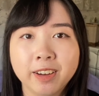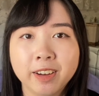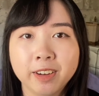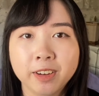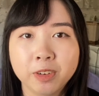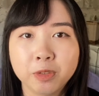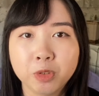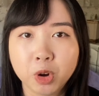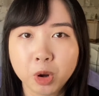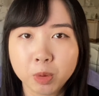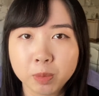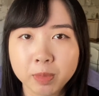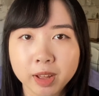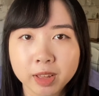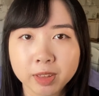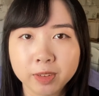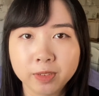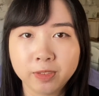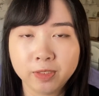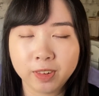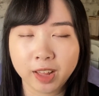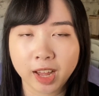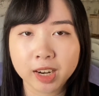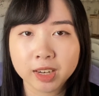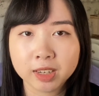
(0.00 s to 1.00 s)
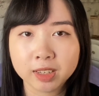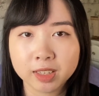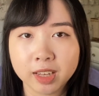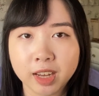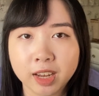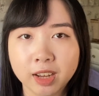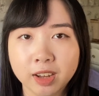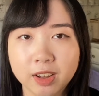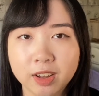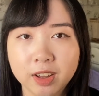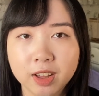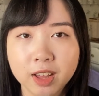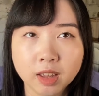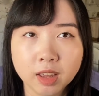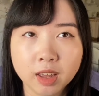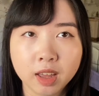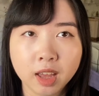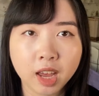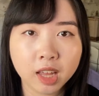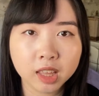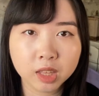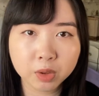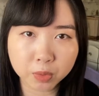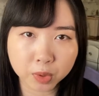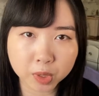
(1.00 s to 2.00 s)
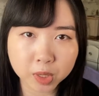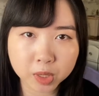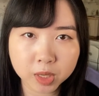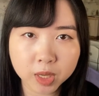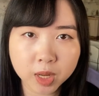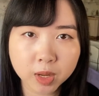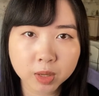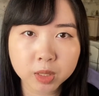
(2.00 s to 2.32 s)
Roman flash sale. And originally I